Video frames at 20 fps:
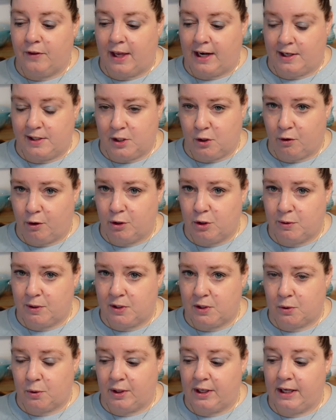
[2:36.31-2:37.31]
That is a grocery
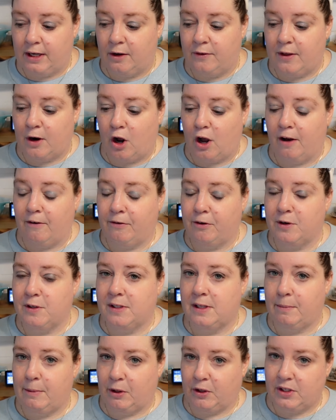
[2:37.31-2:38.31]
store here that offers
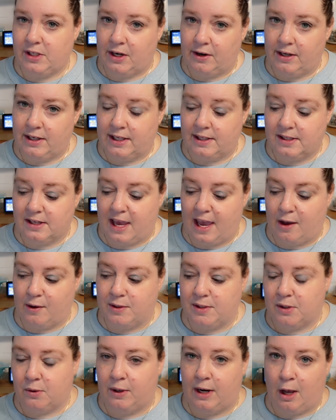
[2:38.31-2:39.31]
the military
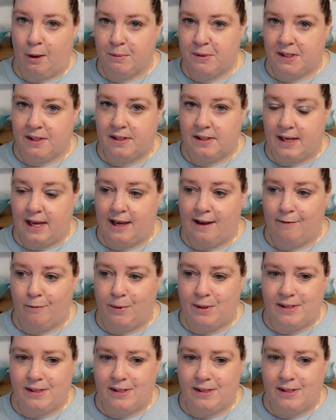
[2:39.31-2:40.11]
discount, so it helps us save.